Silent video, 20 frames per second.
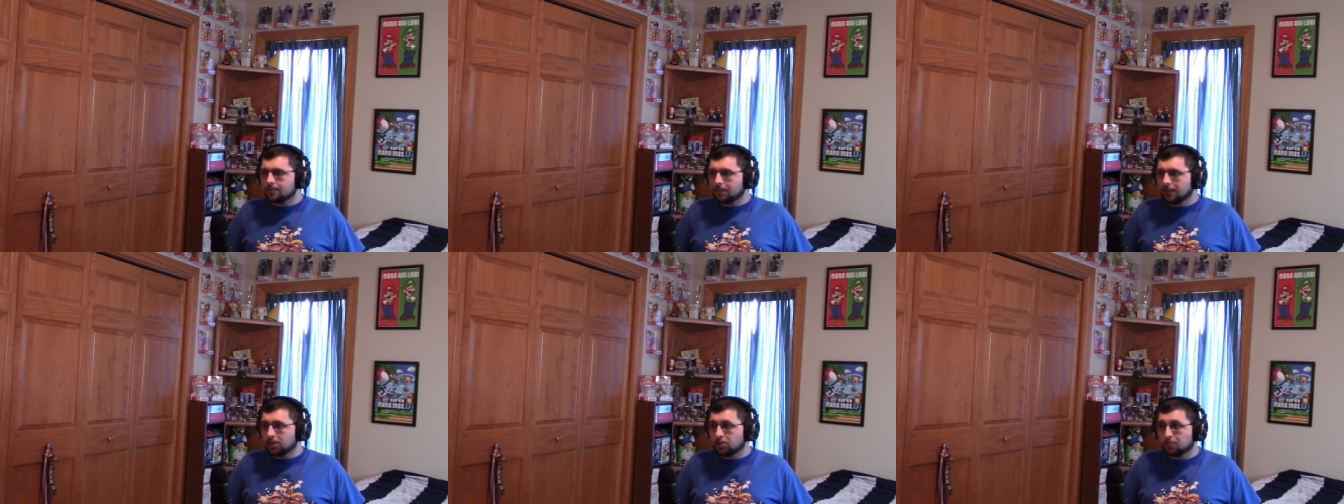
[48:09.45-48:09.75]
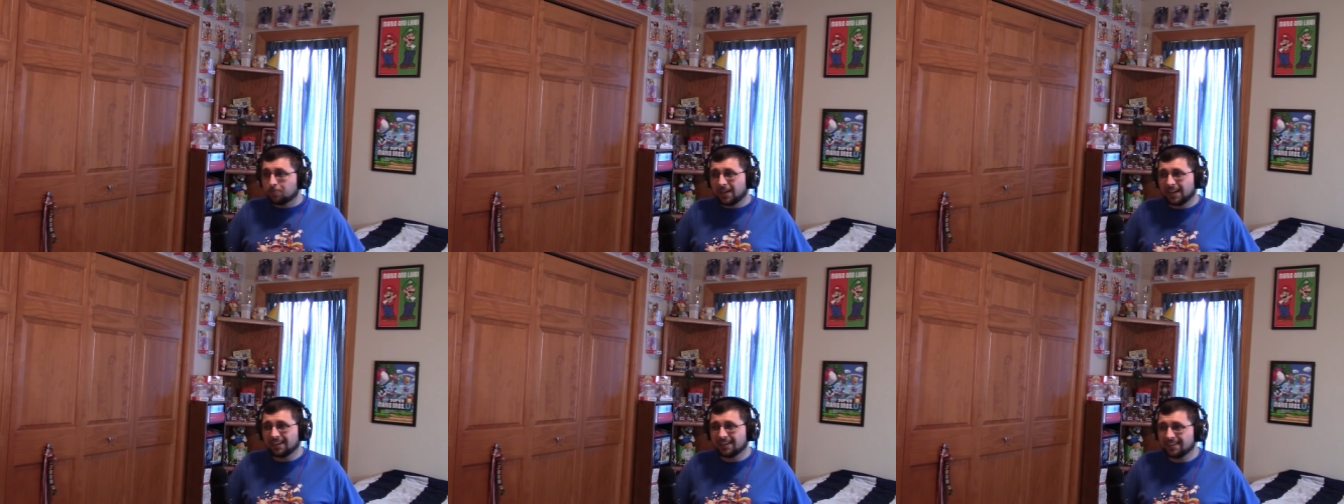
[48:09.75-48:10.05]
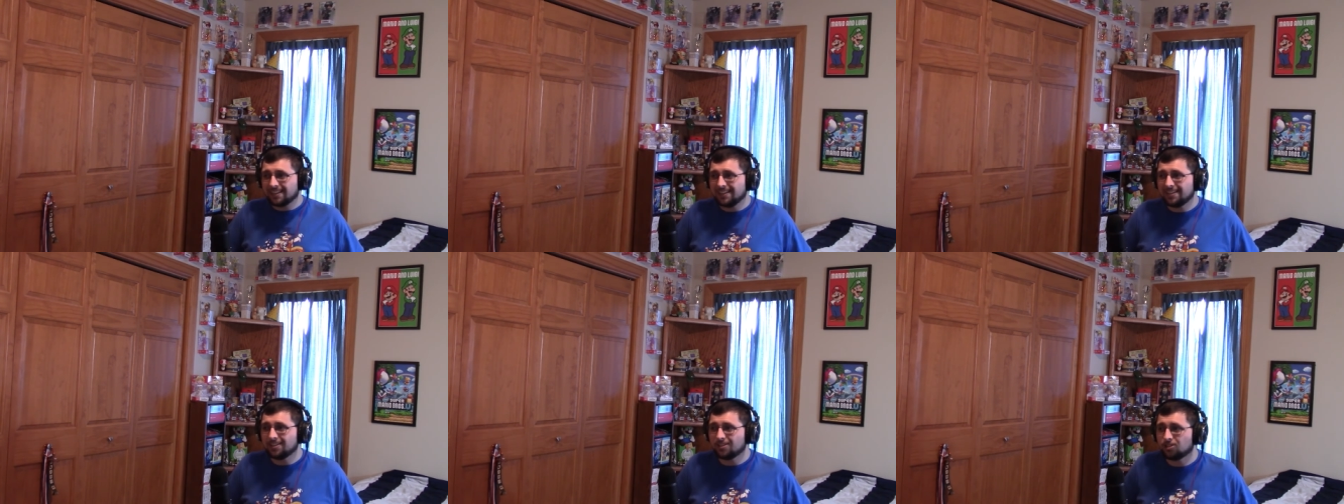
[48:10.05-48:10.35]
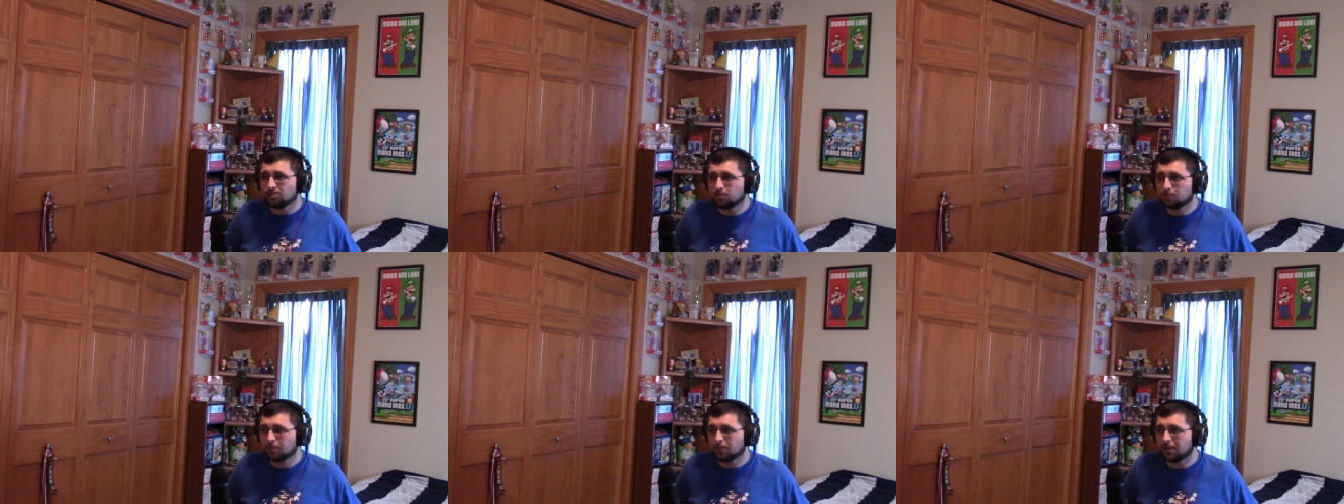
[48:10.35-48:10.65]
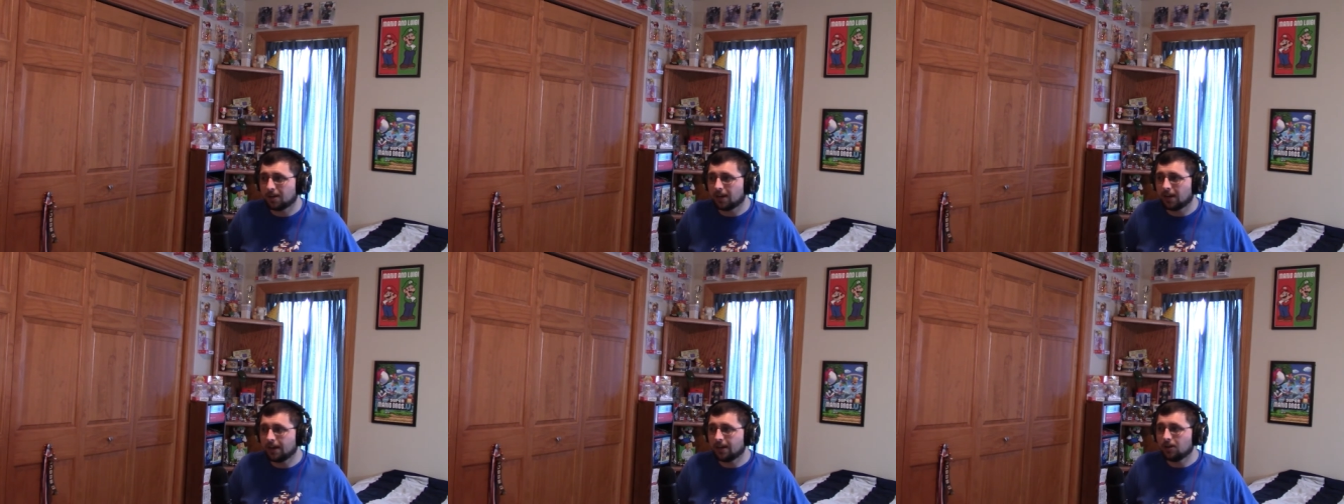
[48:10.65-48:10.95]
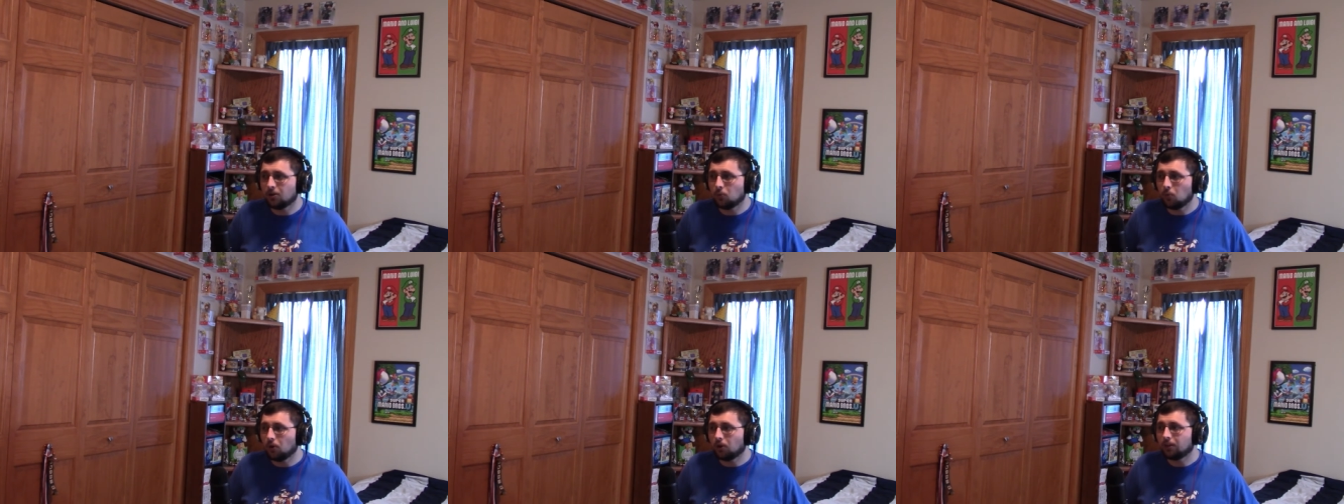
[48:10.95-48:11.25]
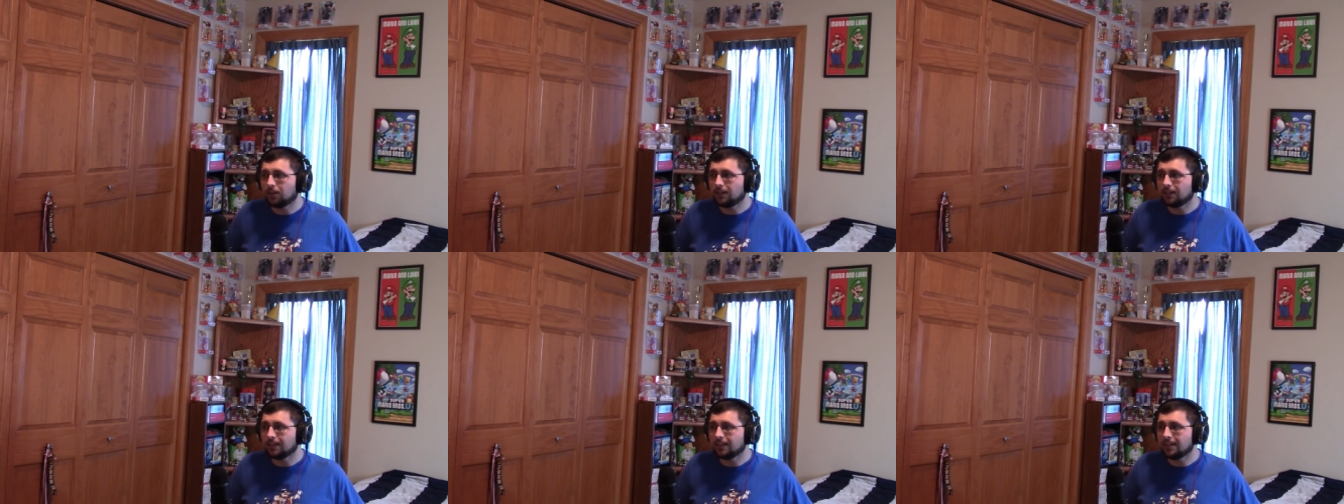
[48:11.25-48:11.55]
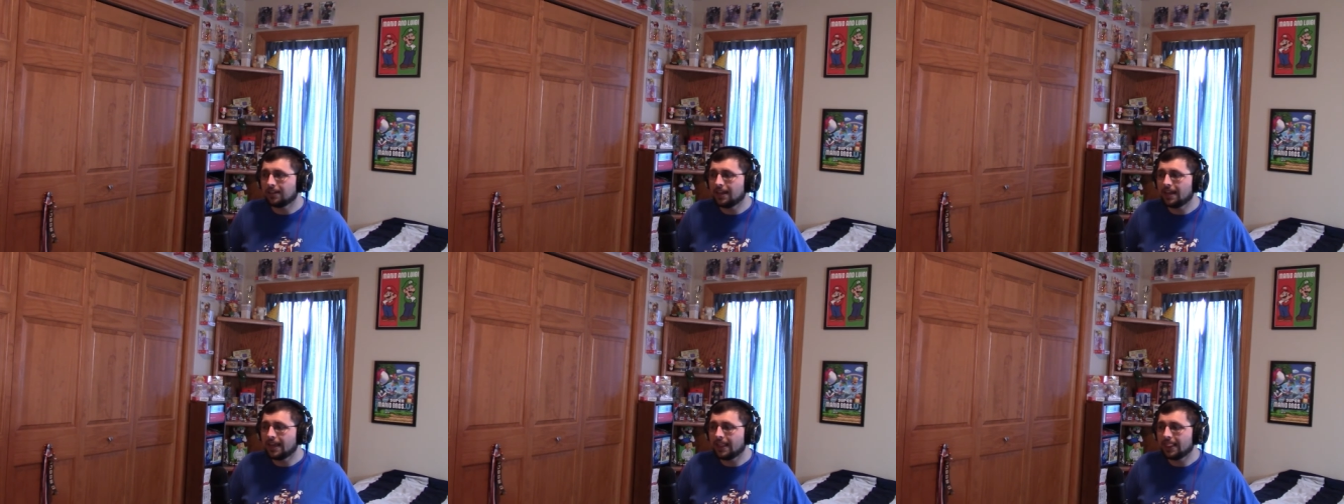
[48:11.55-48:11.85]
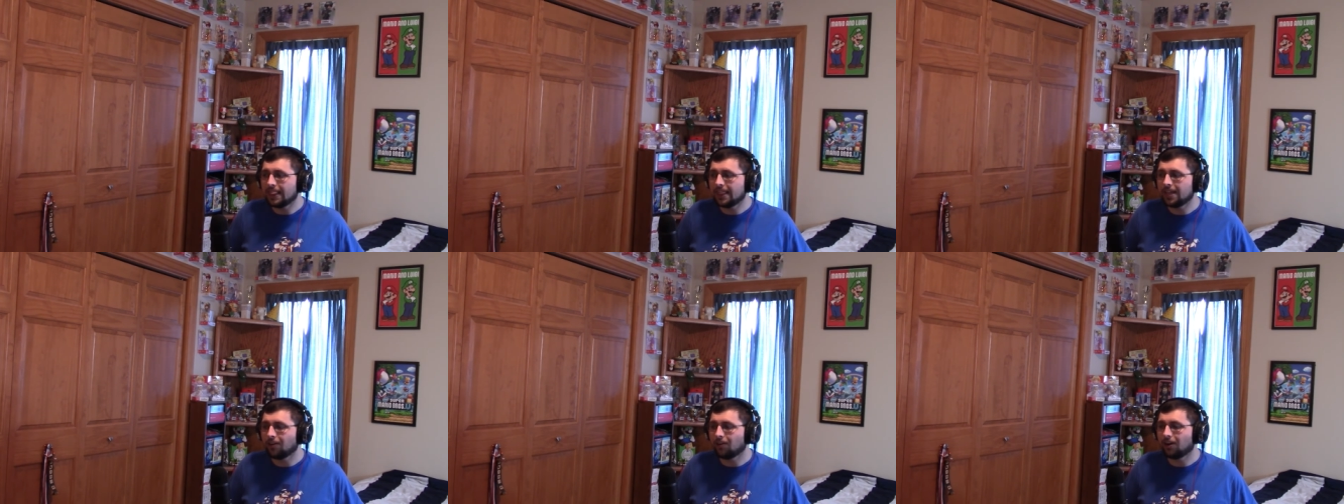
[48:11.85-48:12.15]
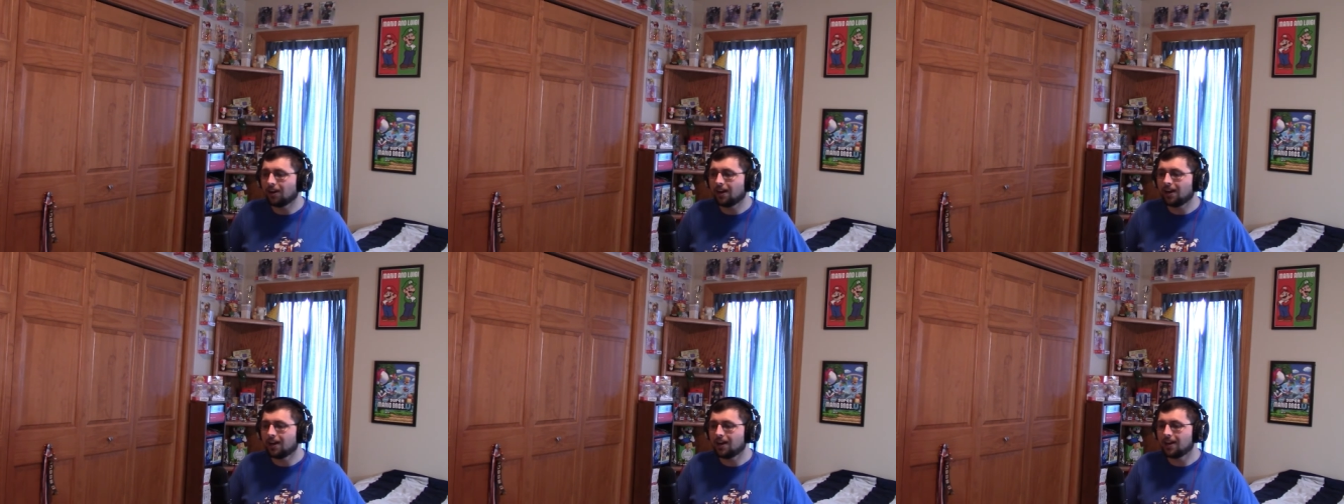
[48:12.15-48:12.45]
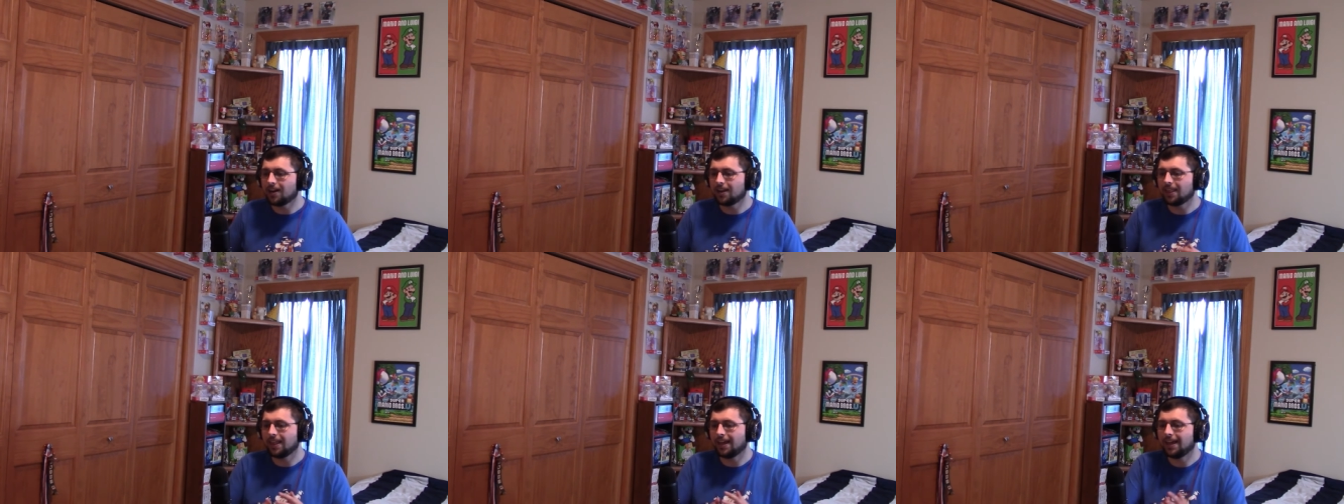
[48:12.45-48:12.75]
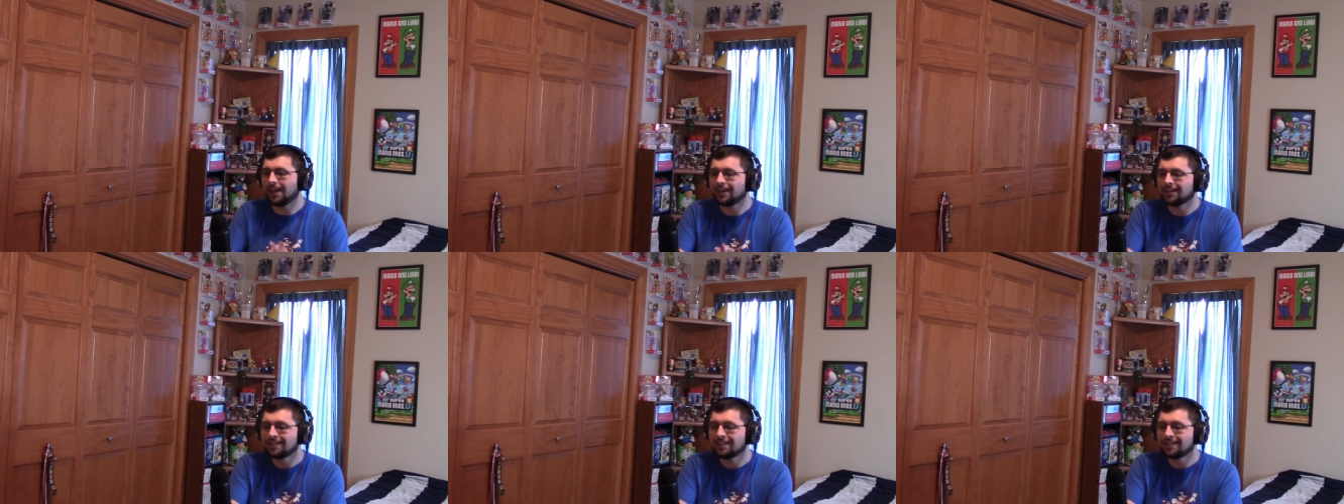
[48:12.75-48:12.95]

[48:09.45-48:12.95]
much better than Super Mario World in their regard that